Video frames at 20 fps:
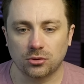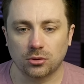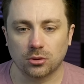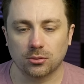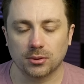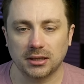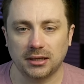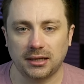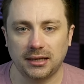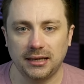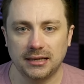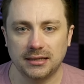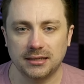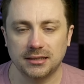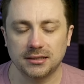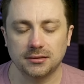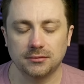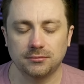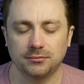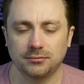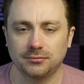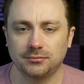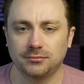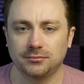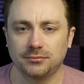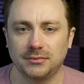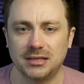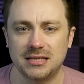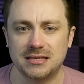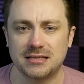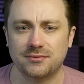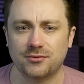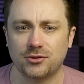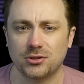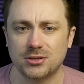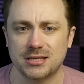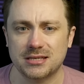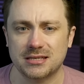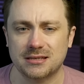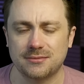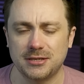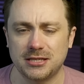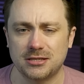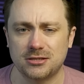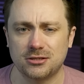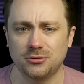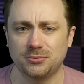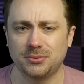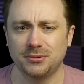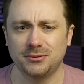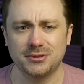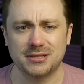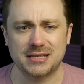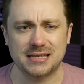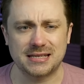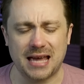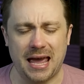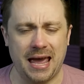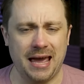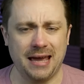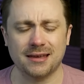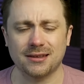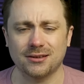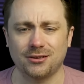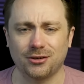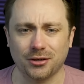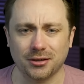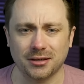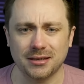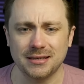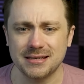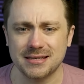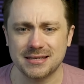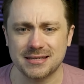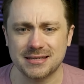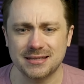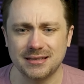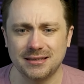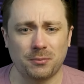or were like, of course this is going to be stupid. What is this, Agatha Harkness?